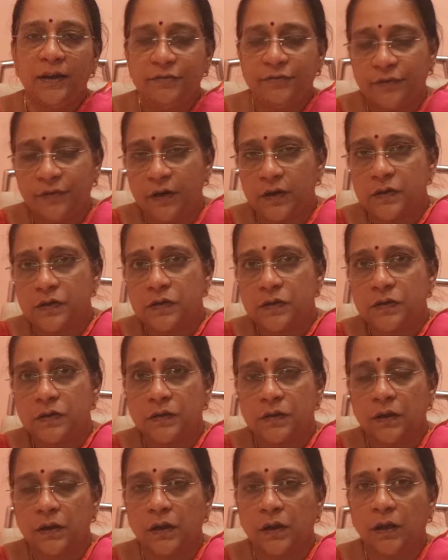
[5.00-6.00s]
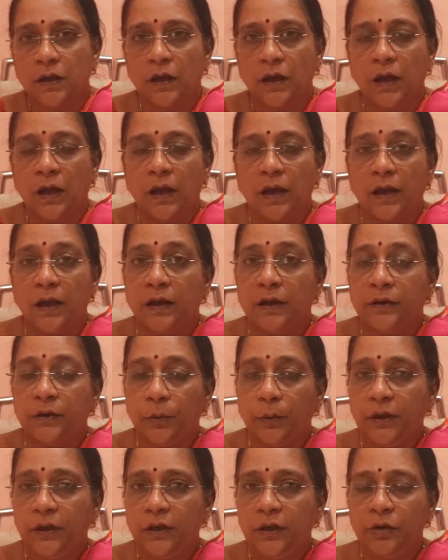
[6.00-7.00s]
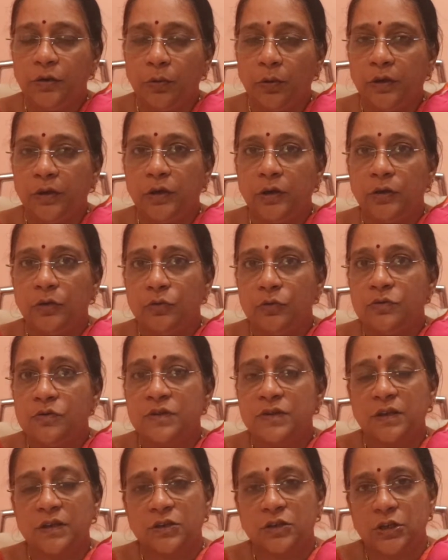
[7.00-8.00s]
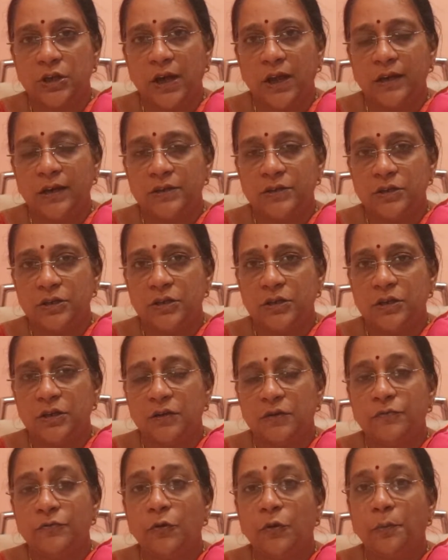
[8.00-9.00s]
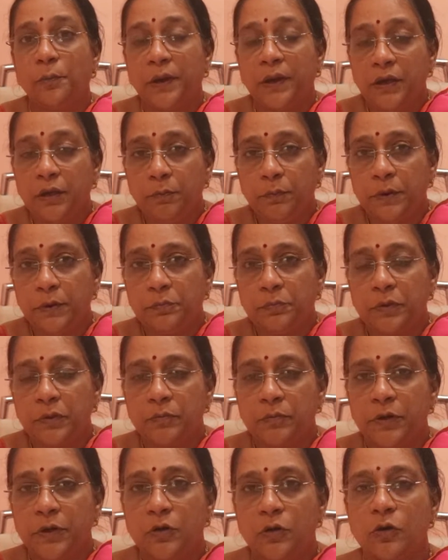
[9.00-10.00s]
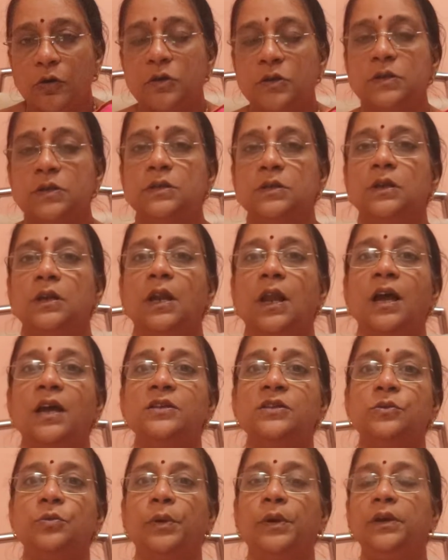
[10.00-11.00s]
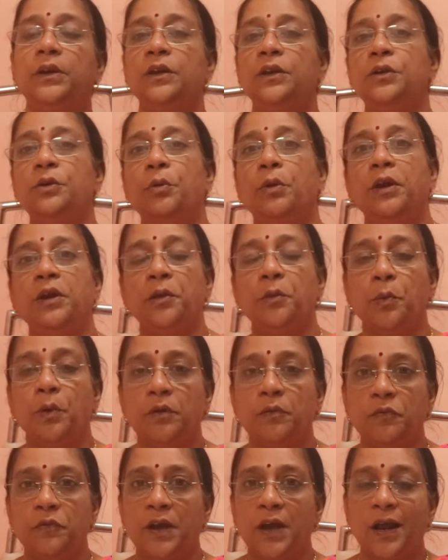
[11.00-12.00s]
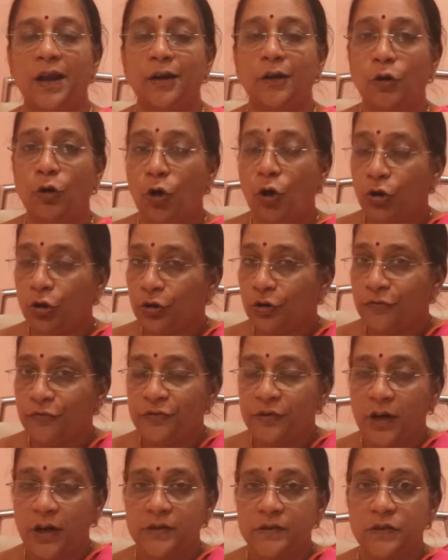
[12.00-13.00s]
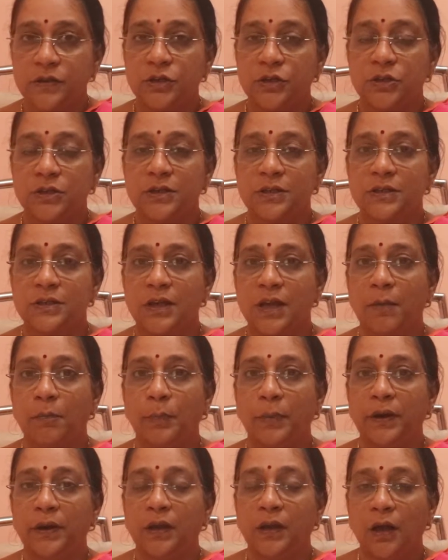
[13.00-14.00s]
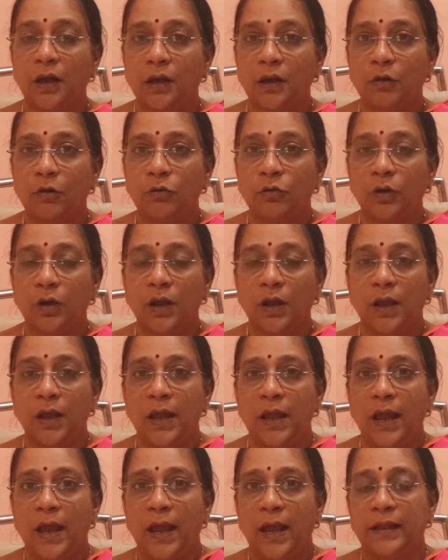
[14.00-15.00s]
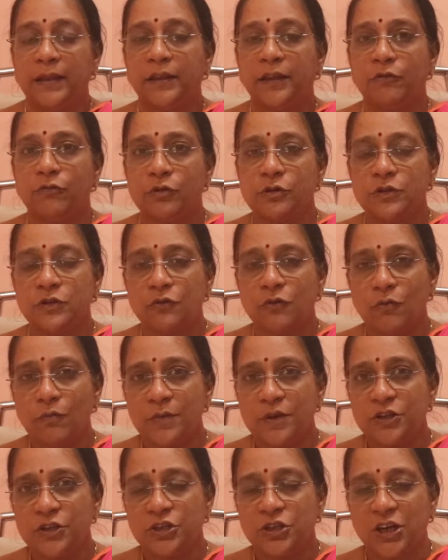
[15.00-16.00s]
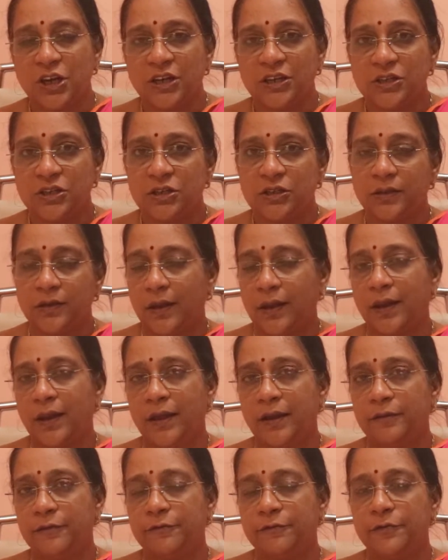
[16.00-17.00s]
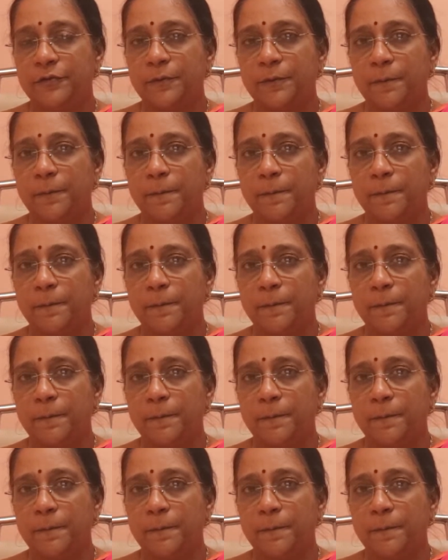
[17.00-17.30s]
Hi friends, 2022 is a challenging year for many people because last 2021 we had lot of transitions happening around and there was so much change in the life.